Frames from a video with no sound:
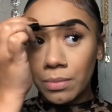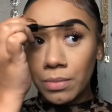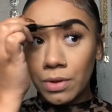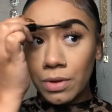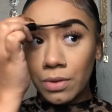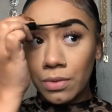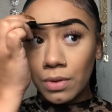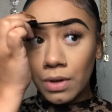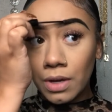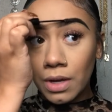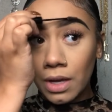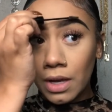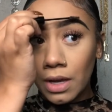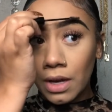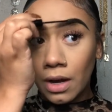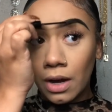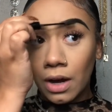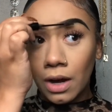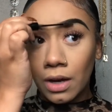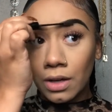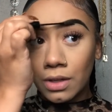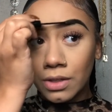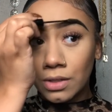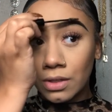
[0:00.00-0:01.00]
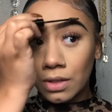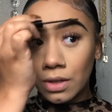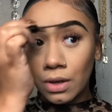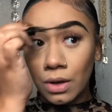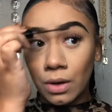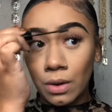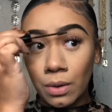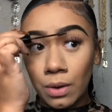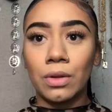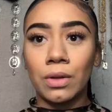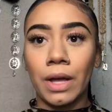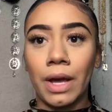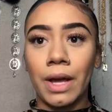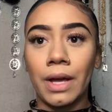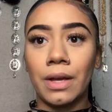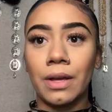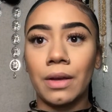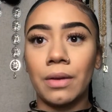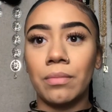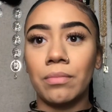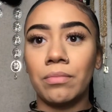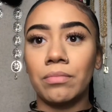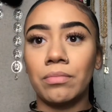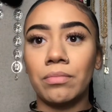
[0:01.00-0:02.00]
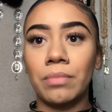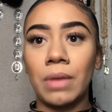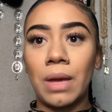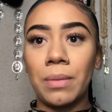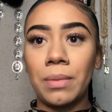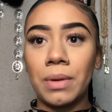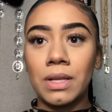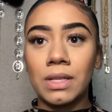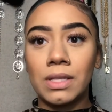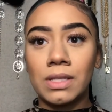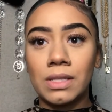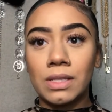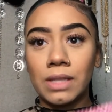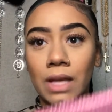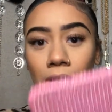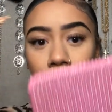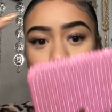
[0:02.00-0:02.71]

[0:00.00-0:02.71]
you can also like maybe set